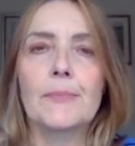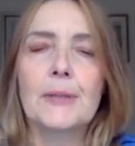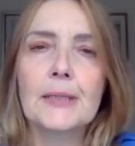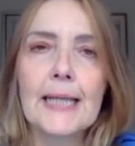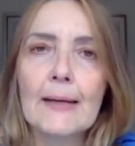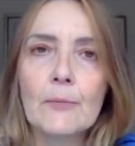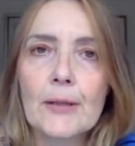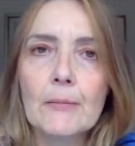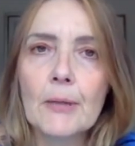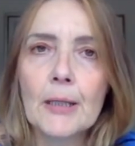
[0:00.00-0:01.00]
sat
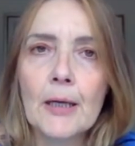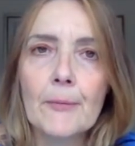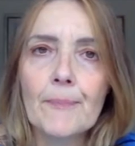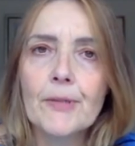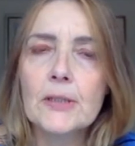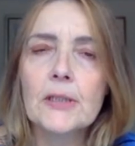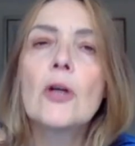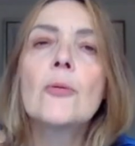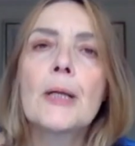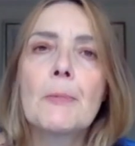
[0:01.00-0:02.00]
with,
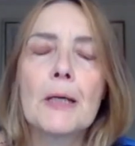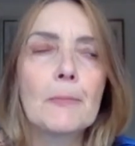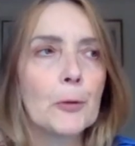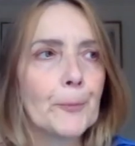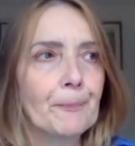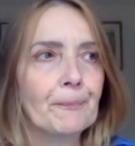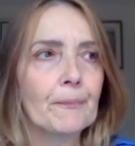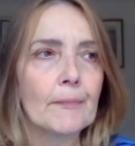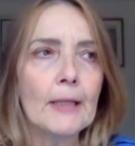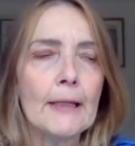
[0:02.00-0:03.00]
so many people
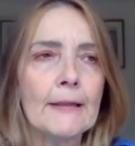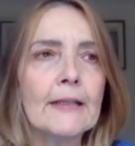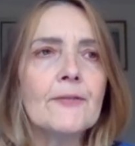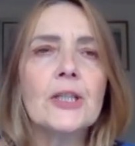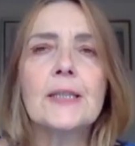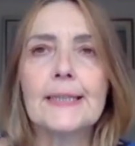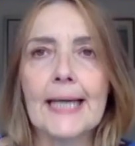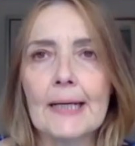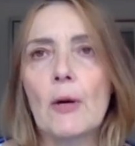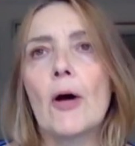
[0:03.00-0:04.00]
that have just
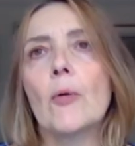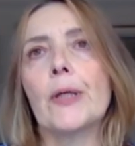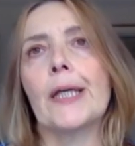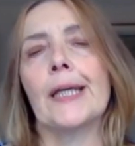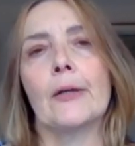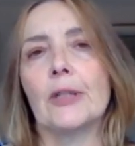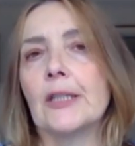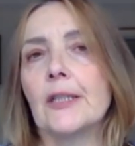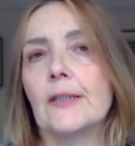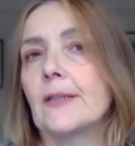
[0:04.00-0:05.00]
said, well, you
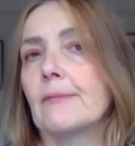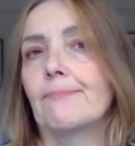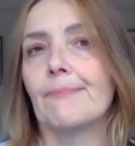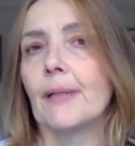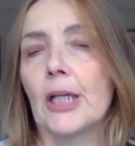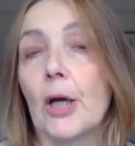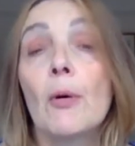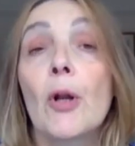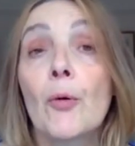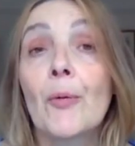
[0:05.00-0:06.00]
just go
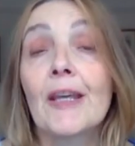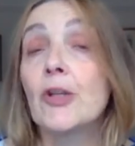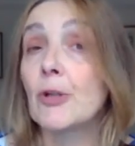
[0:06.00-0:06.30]
along with it.